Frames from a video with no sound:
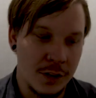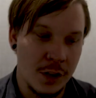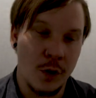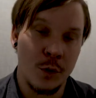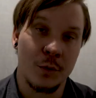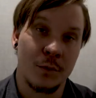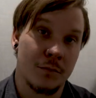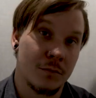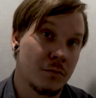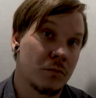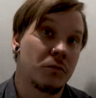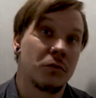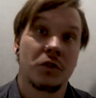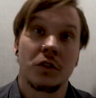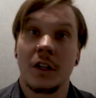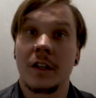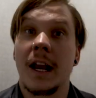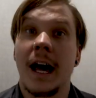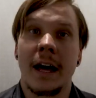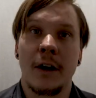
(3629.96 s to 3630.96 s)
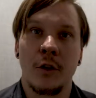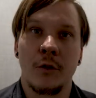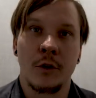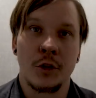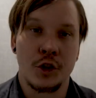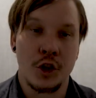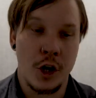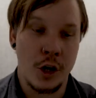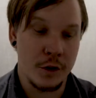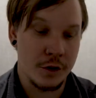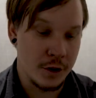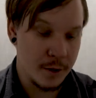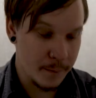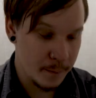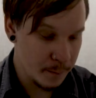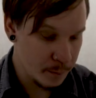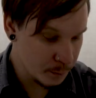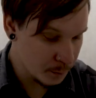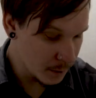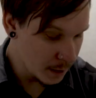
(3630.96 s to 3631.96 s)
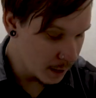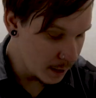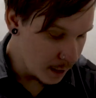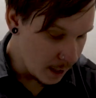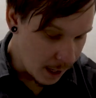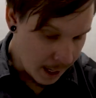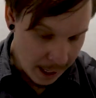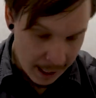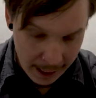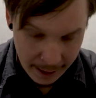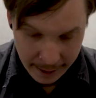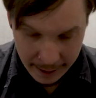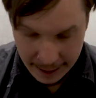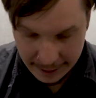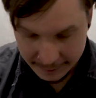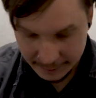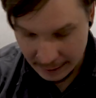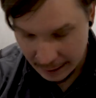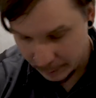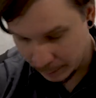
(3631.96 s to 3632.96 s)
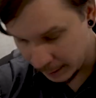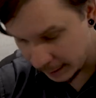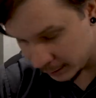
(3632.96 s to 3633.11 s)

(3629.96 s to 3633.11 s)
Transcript: so to not overcharge them. Next up